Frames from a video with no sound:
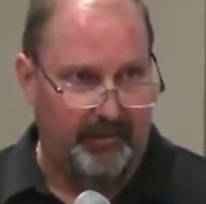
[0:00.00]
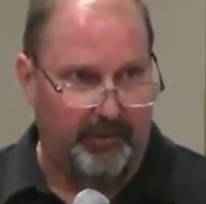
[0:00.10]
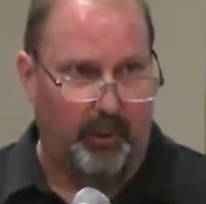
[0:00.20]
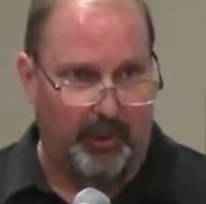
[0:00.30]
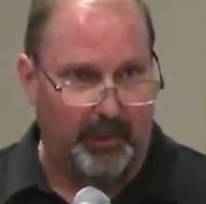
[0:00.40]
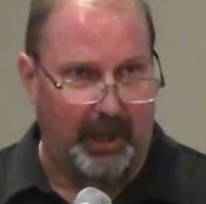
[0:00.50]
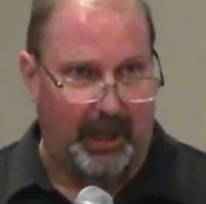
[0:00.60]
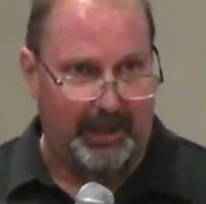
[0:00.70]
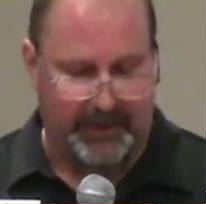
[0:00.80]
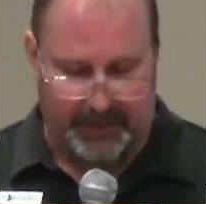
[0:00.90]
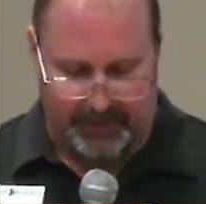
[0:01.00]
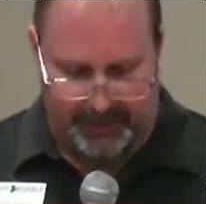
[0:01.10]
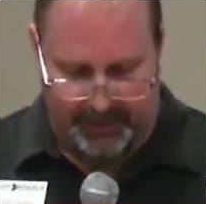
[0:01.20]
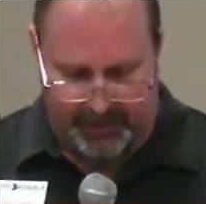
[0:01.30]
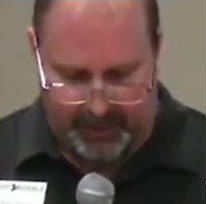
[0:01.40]
Four plies.
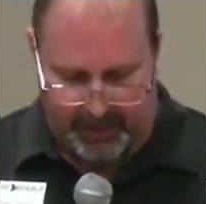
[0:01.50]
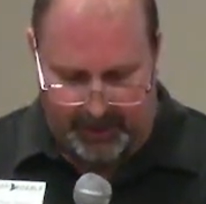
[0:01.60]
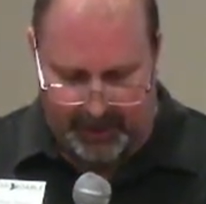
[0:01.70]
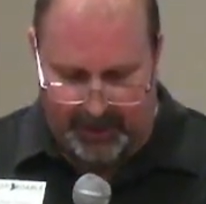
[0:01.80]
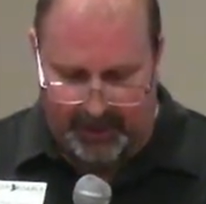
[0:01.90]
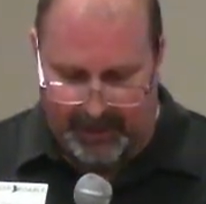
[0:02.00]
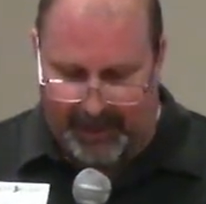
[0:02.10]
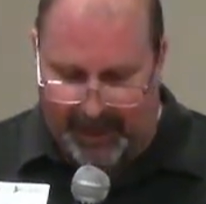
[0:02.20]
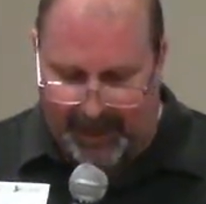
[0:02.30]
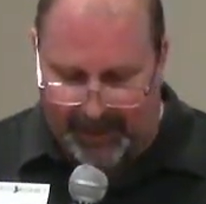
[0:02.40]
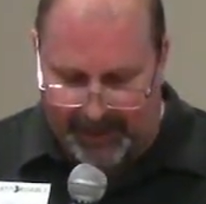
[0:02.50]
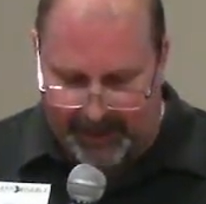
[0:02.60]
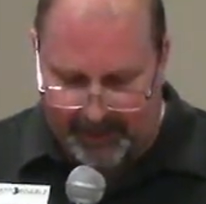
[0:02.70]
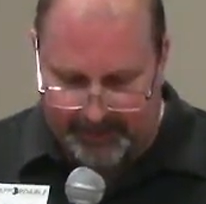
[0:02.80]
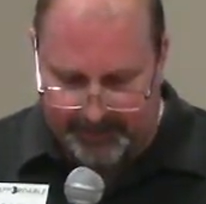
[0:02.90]
Today,